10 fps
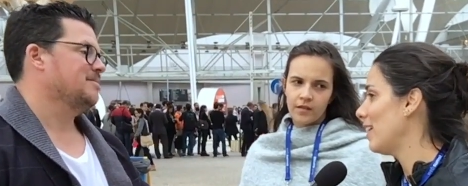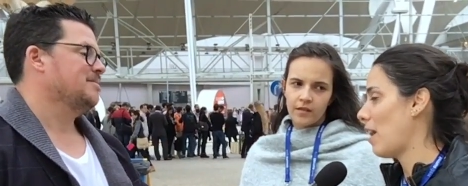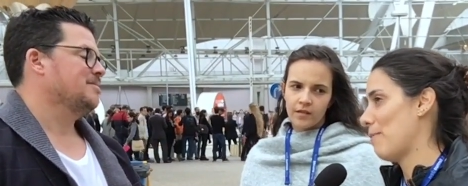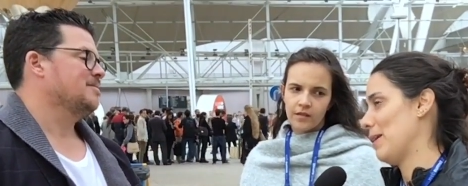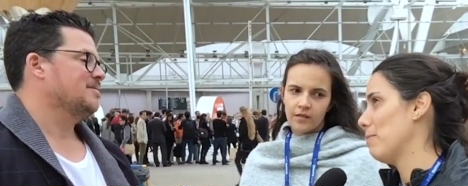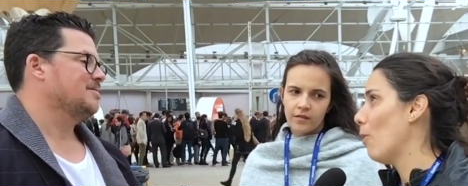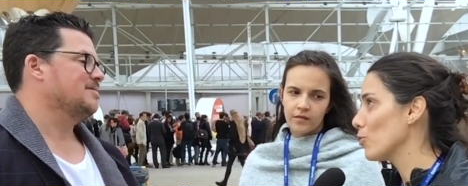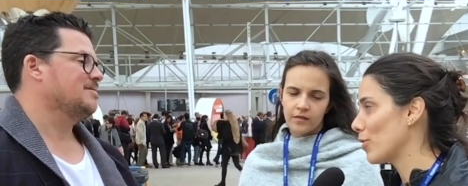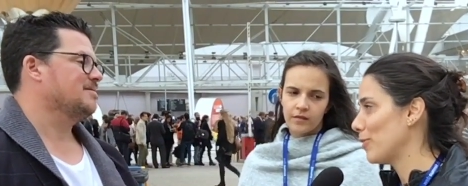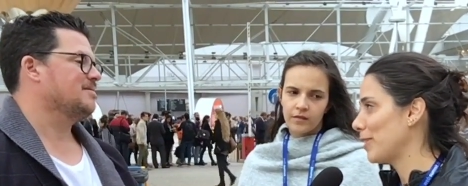Speaker 1: I mean,
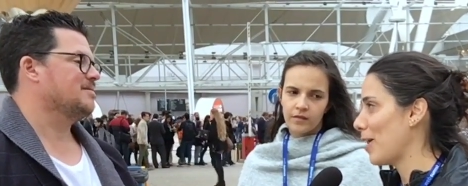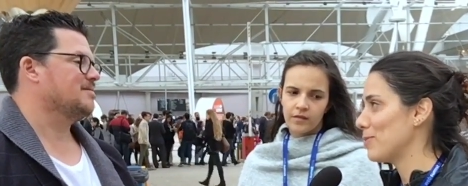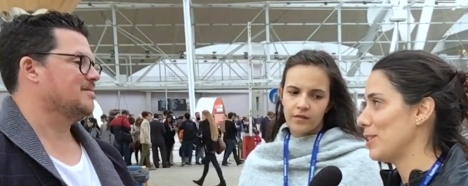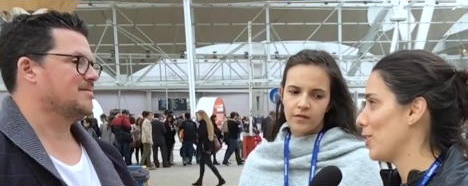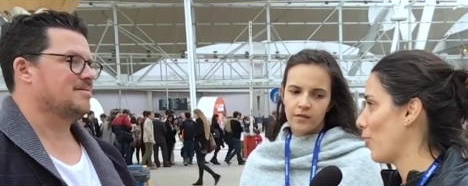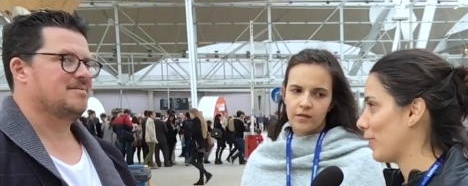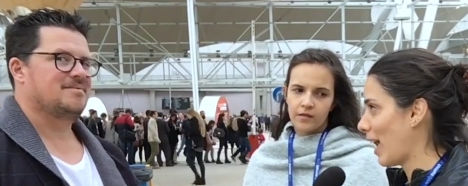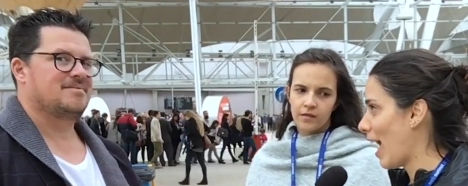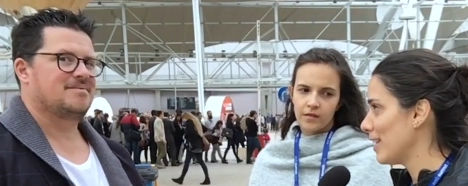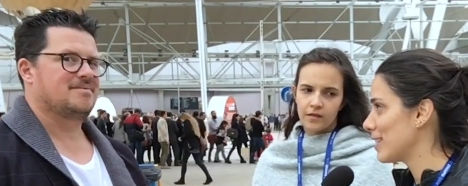most of the times they are not
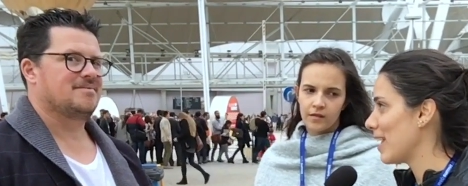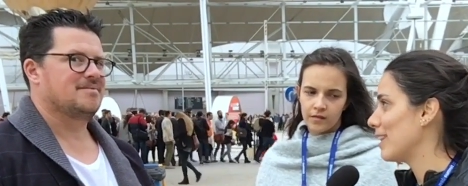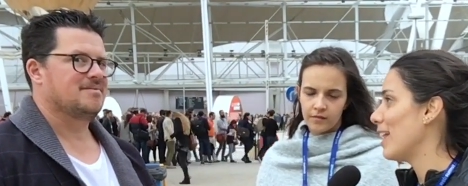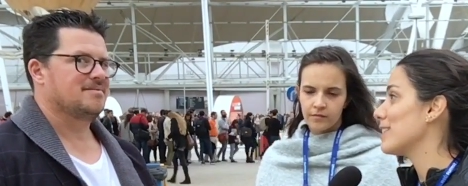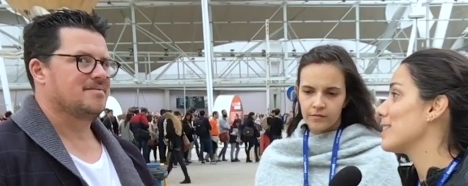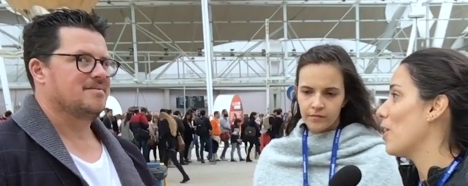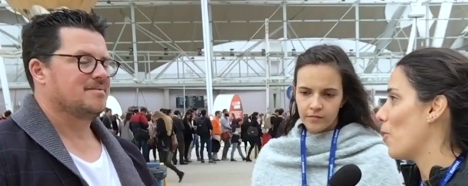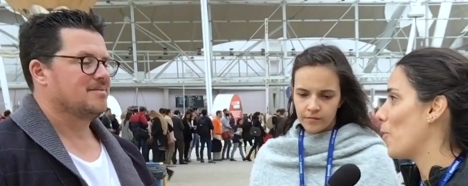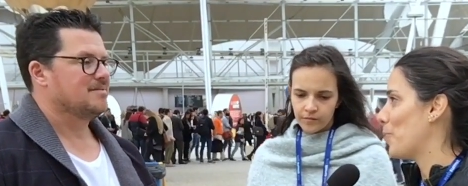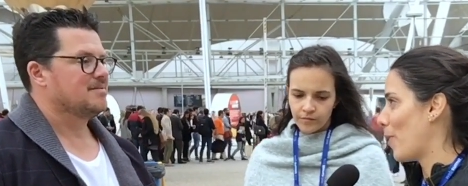guides, and that's the
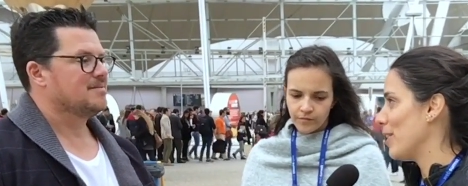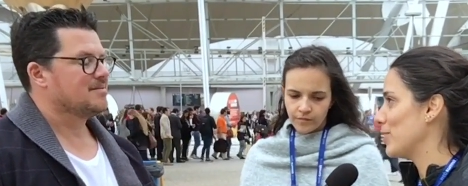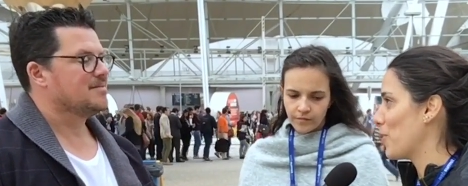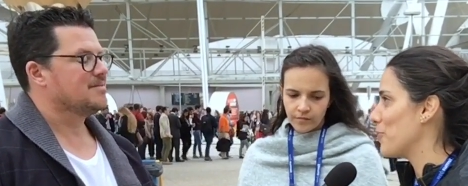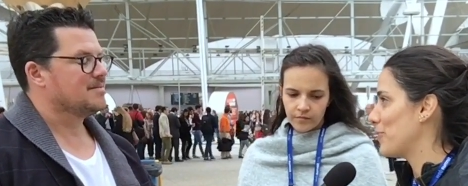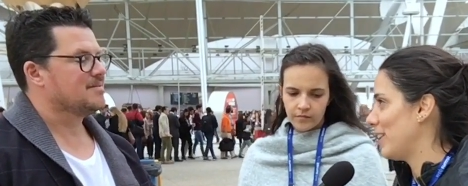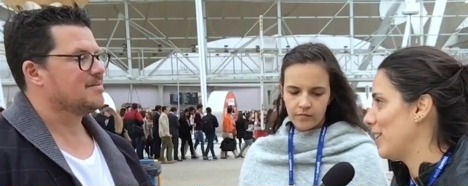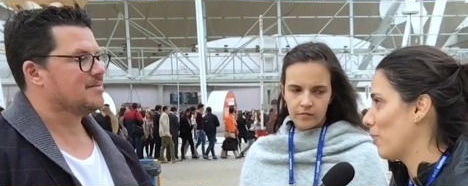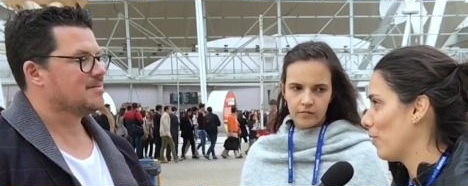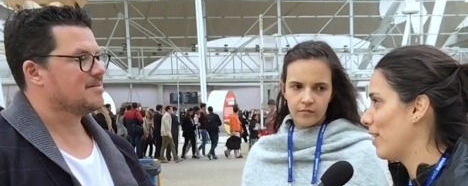whole point of uh,
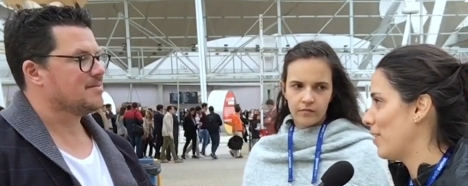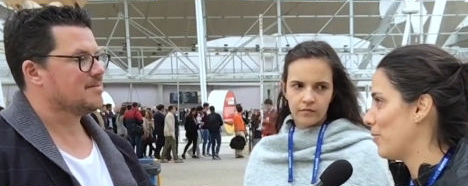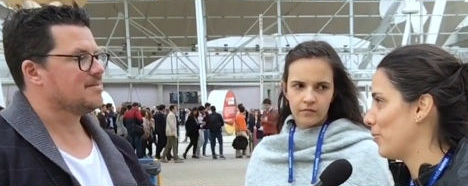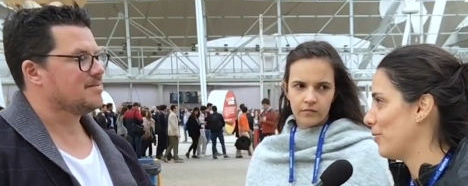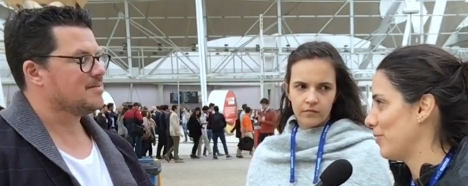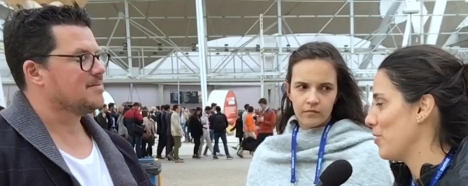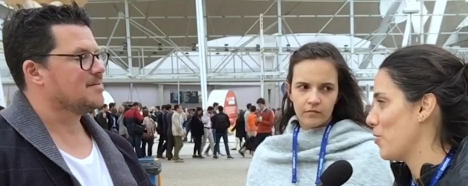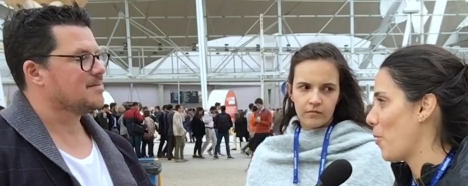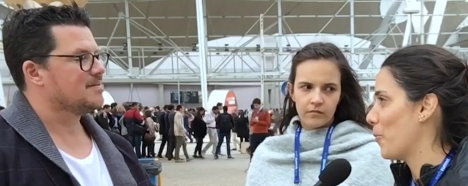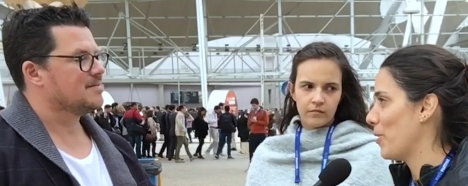uh,
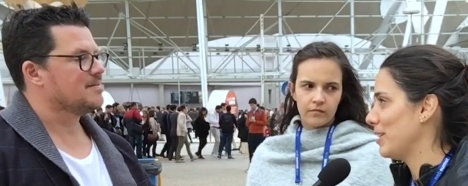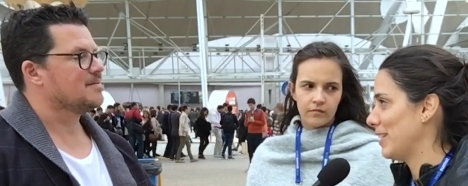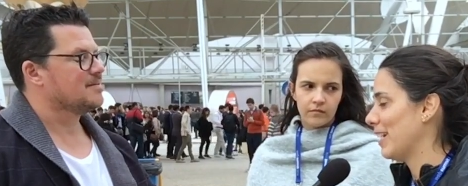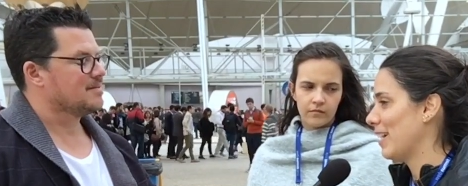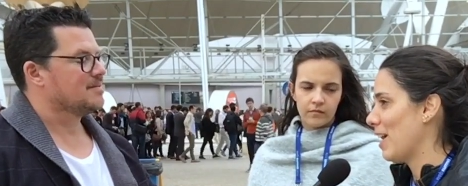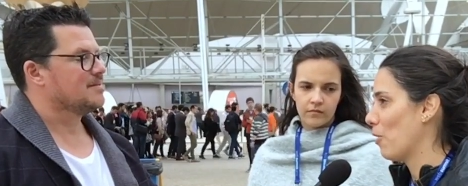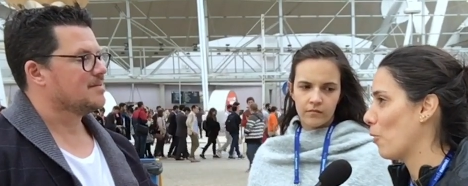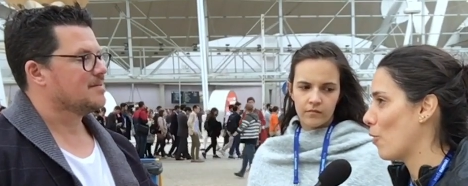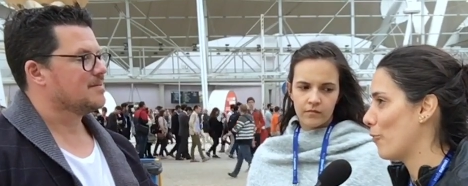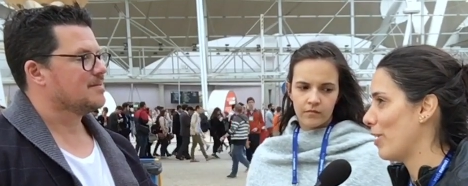you know, renting a, a
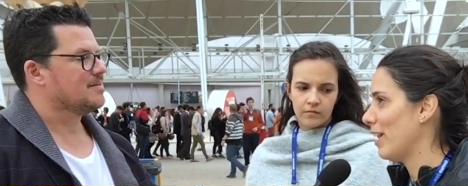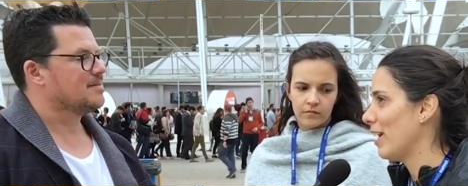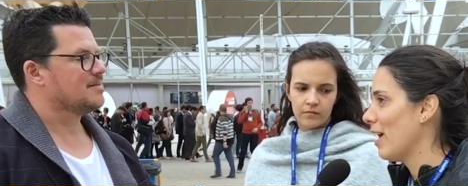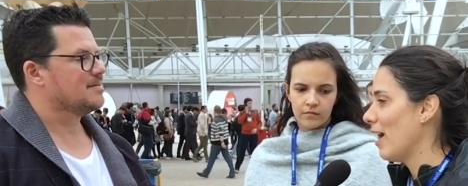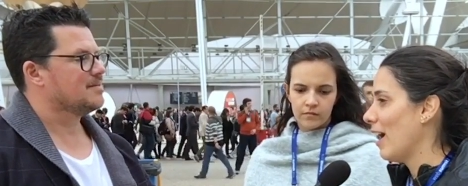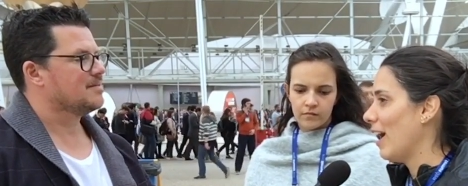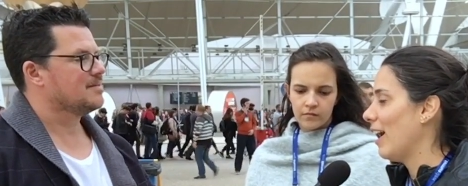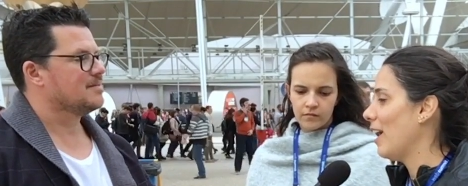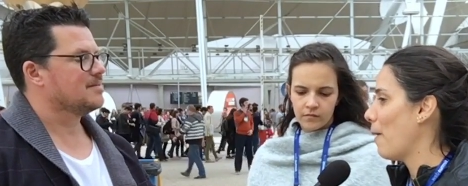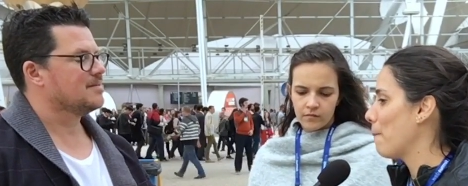local friend.
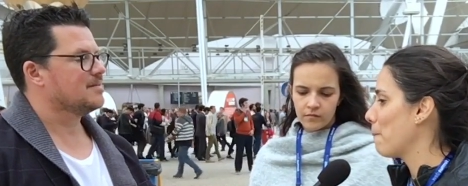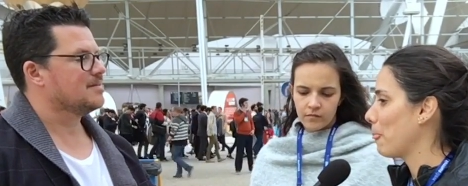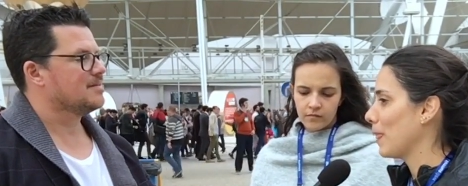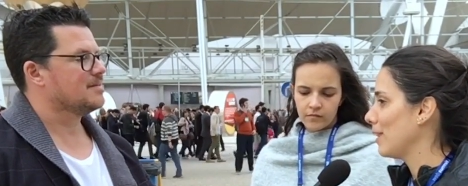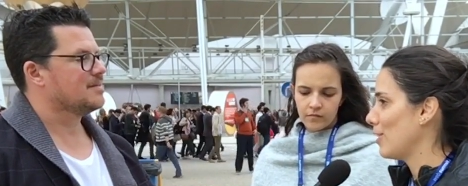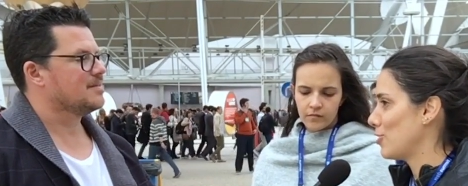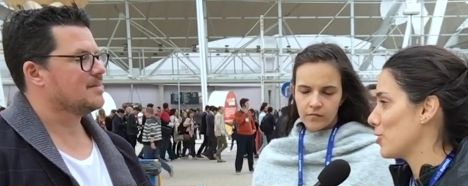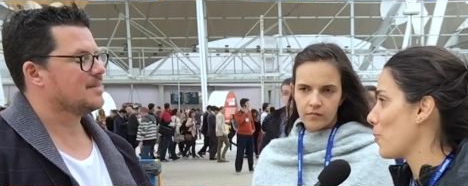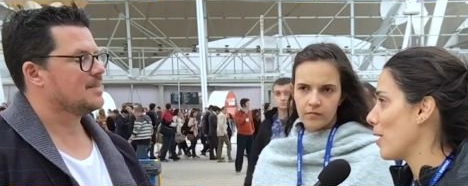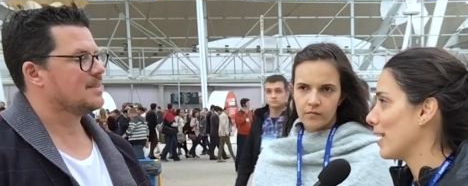Um, they
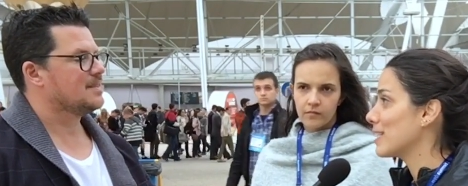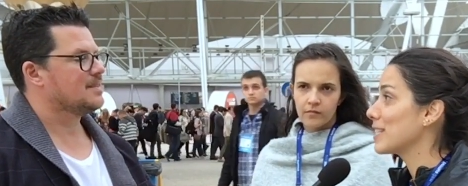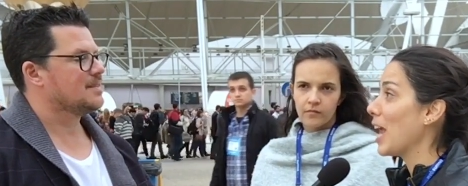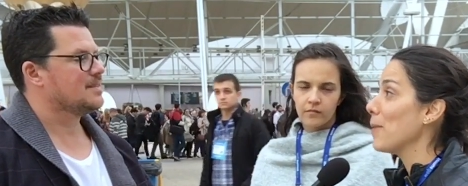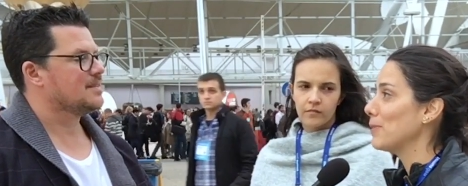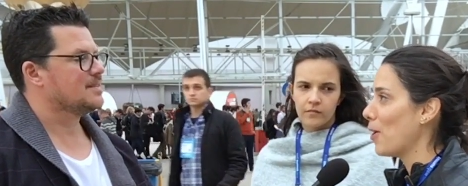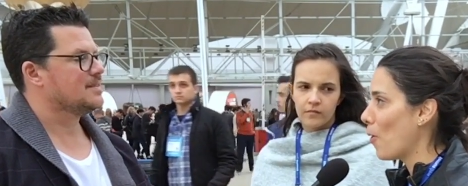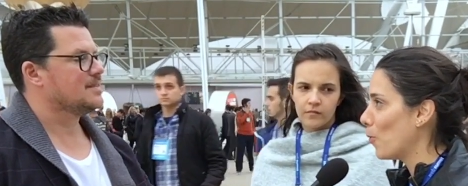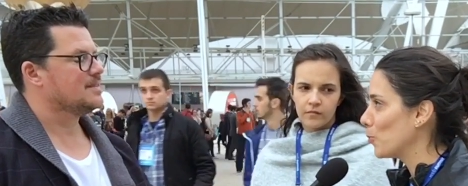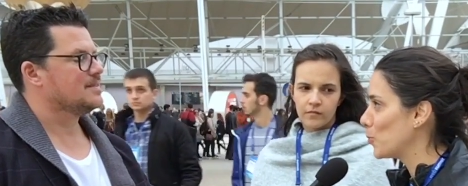just want to escape the
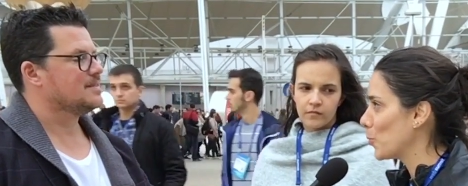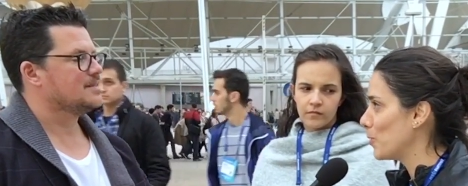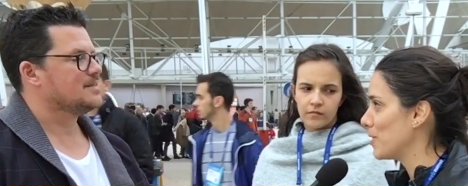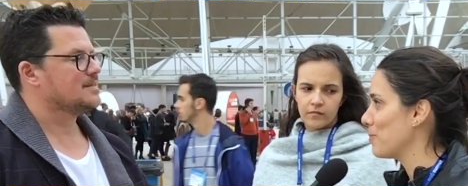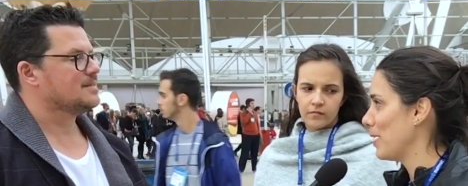whole tourism